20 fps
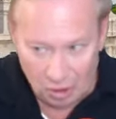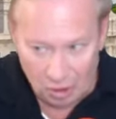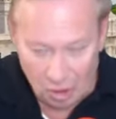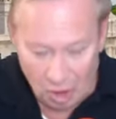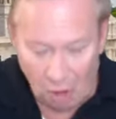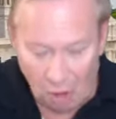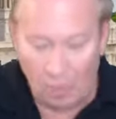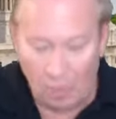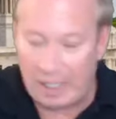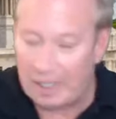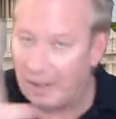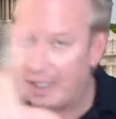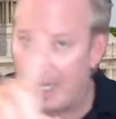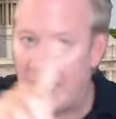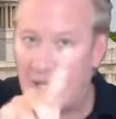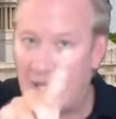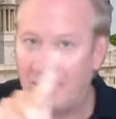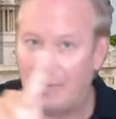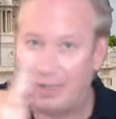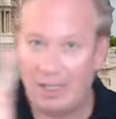going
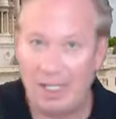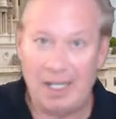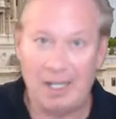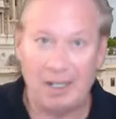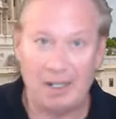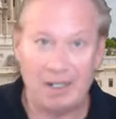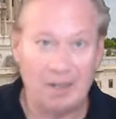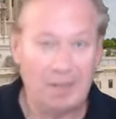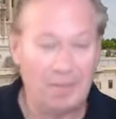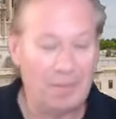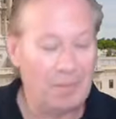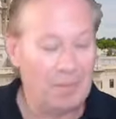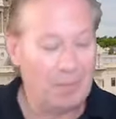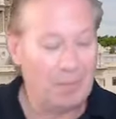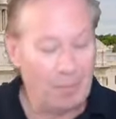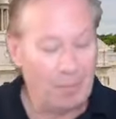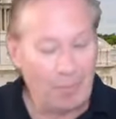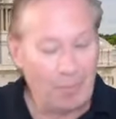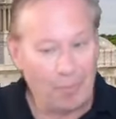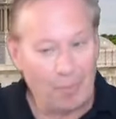live later,
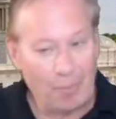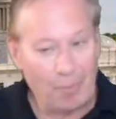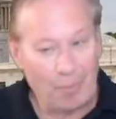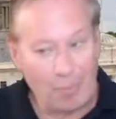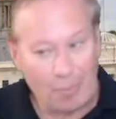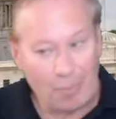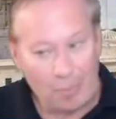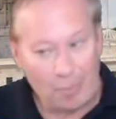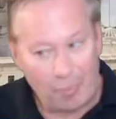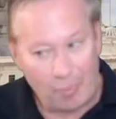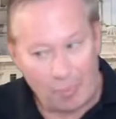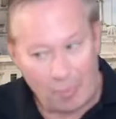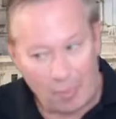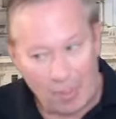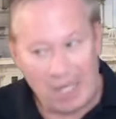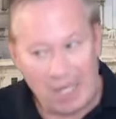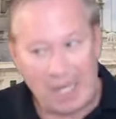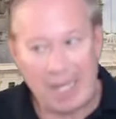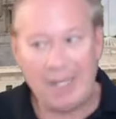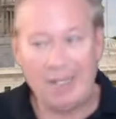
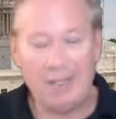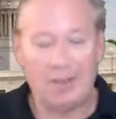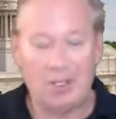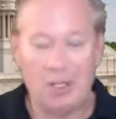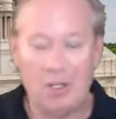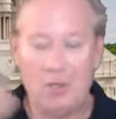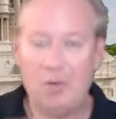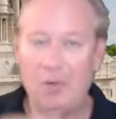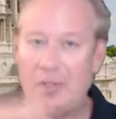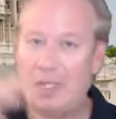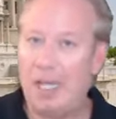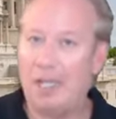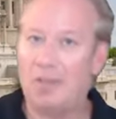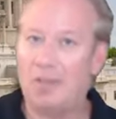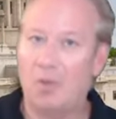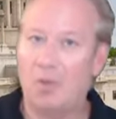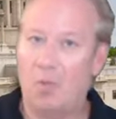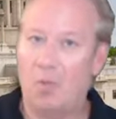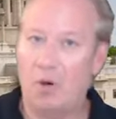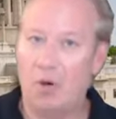but the news
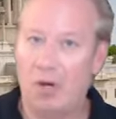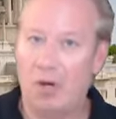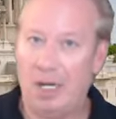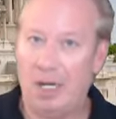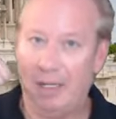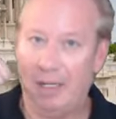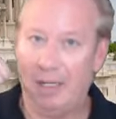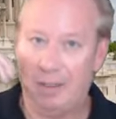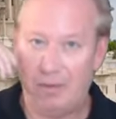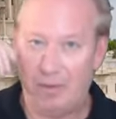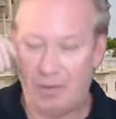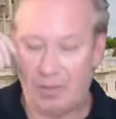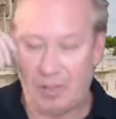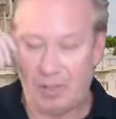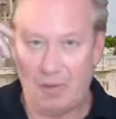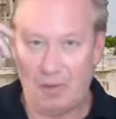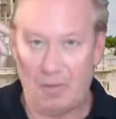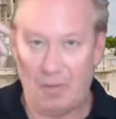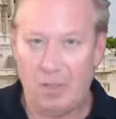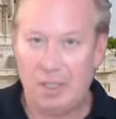has to warrant it.
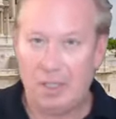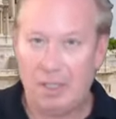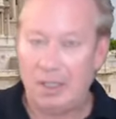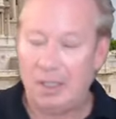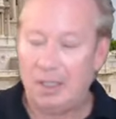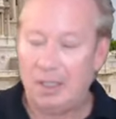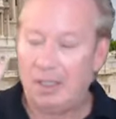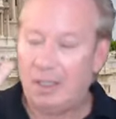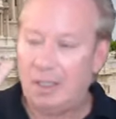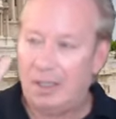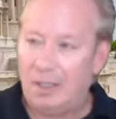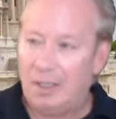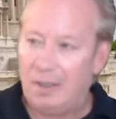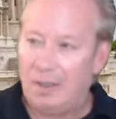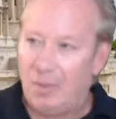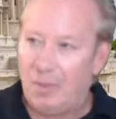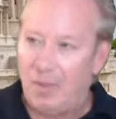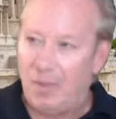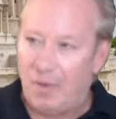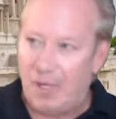So,
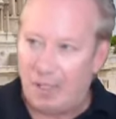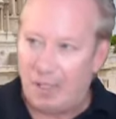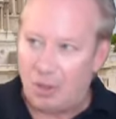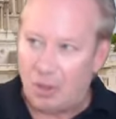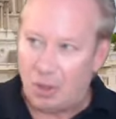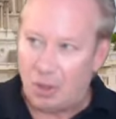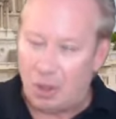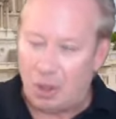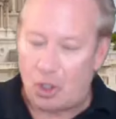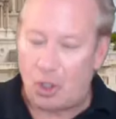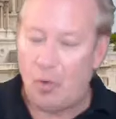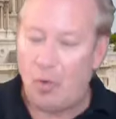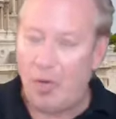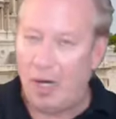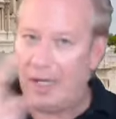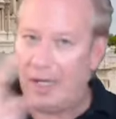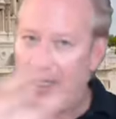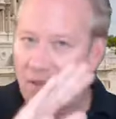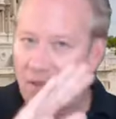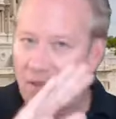I've had 2
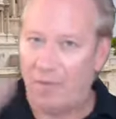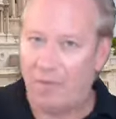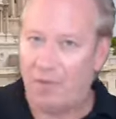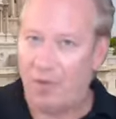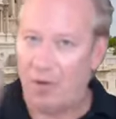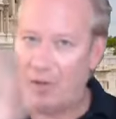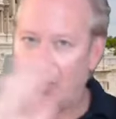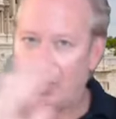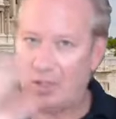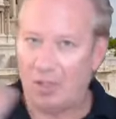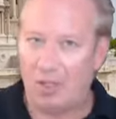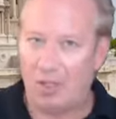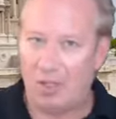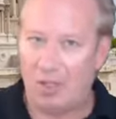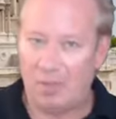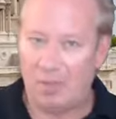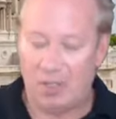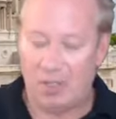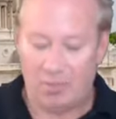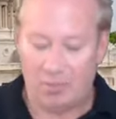nights of false
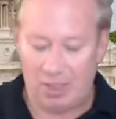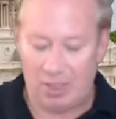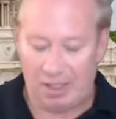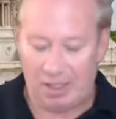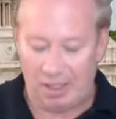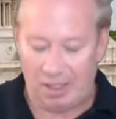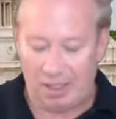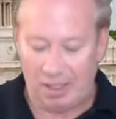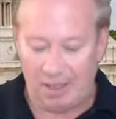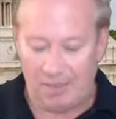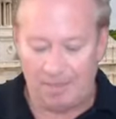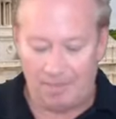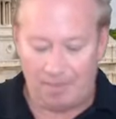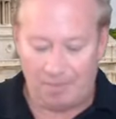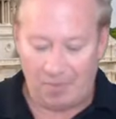alarms in Pawtucket.